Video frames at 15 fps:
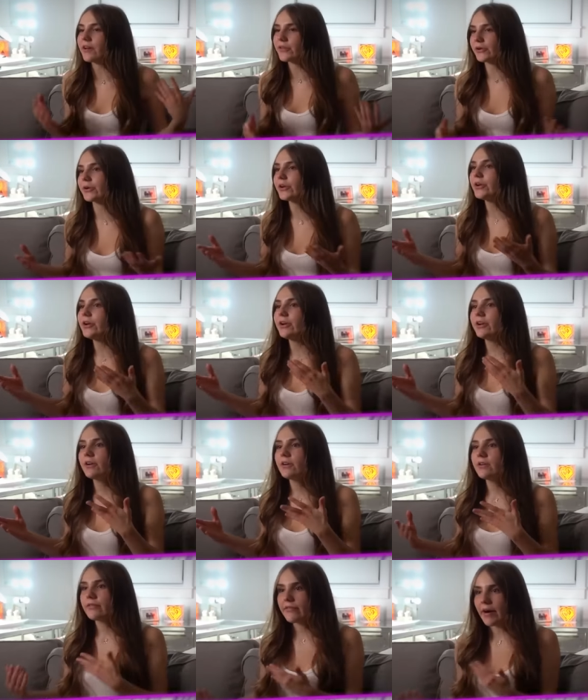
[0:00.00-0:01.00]
other
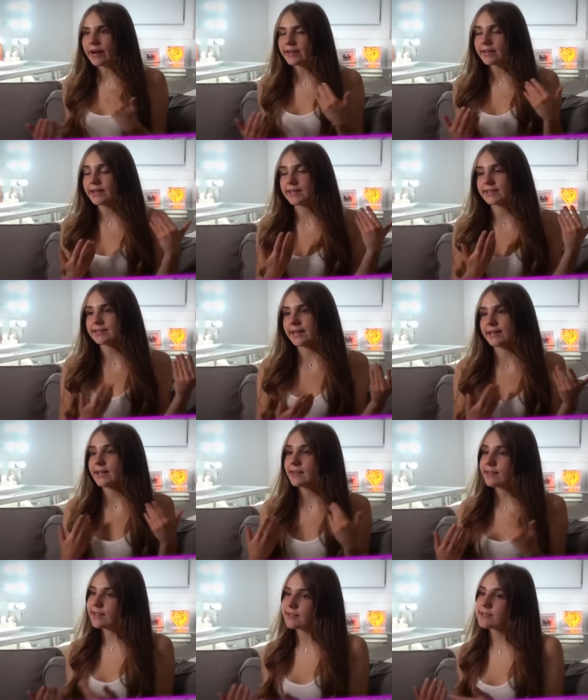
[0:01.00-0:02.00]
fun,
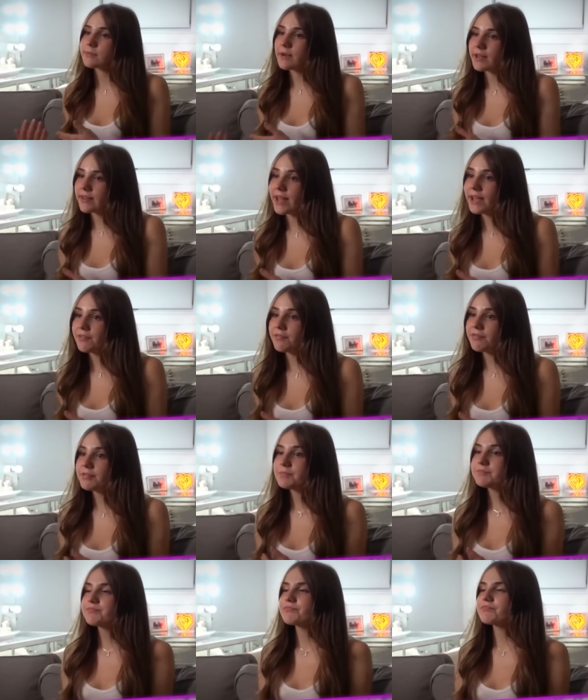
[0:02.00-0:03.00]
exciting things in my life.
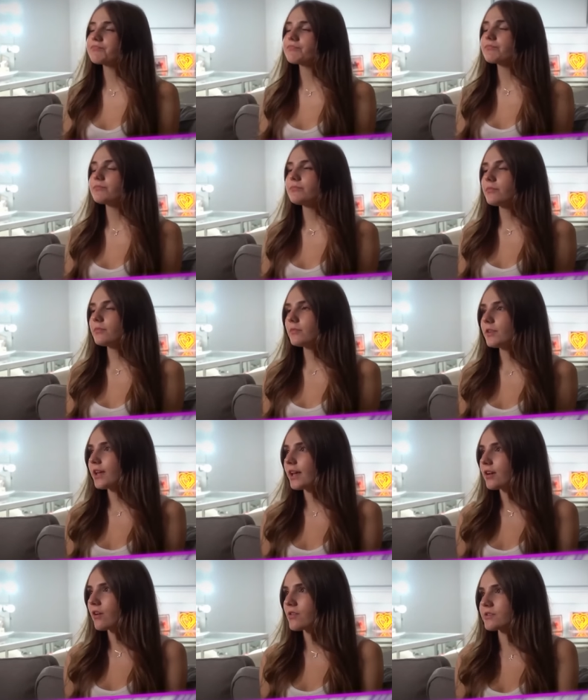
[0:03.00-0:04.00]

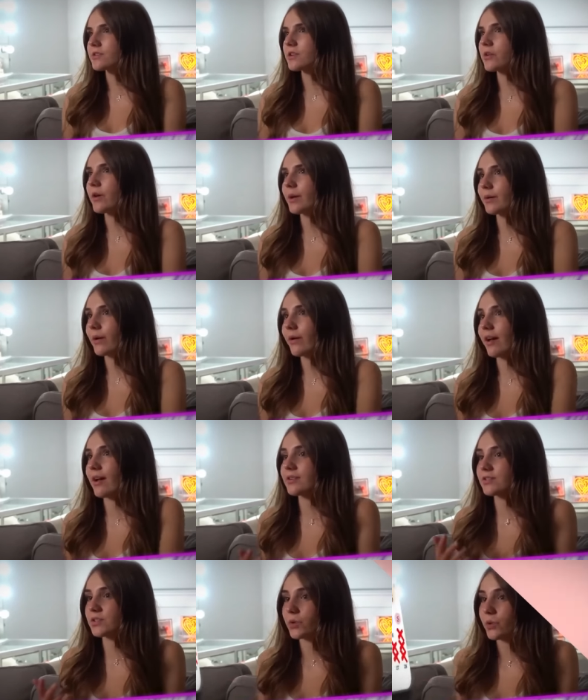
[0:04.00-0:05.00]
And also, I'm going on